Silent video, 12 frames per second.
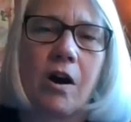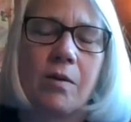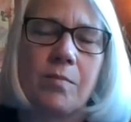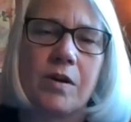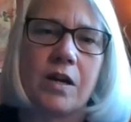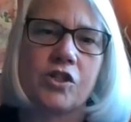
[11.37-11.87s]

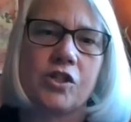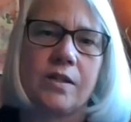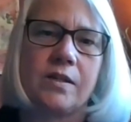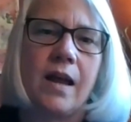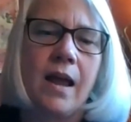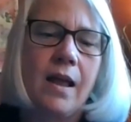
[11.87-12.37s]
harm
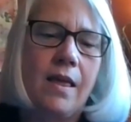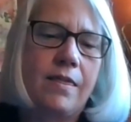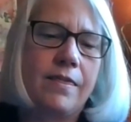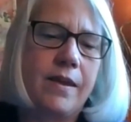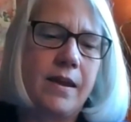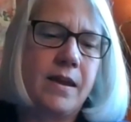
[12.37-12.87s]
reduction,
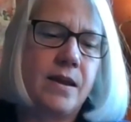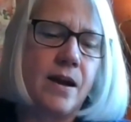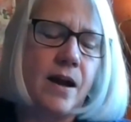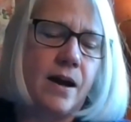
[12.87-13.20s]
the